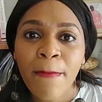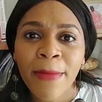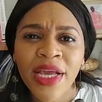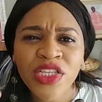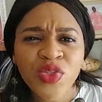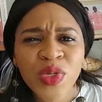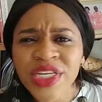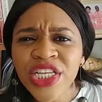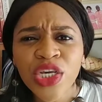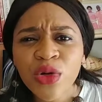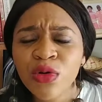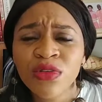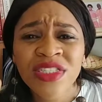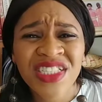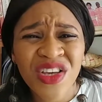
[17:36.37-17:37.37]
my
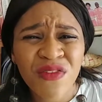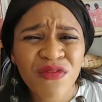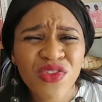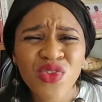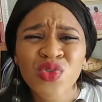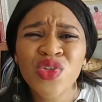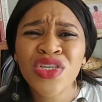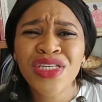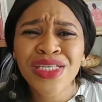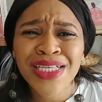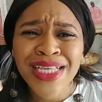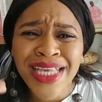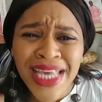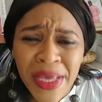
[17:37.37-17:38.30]
20-year-old self to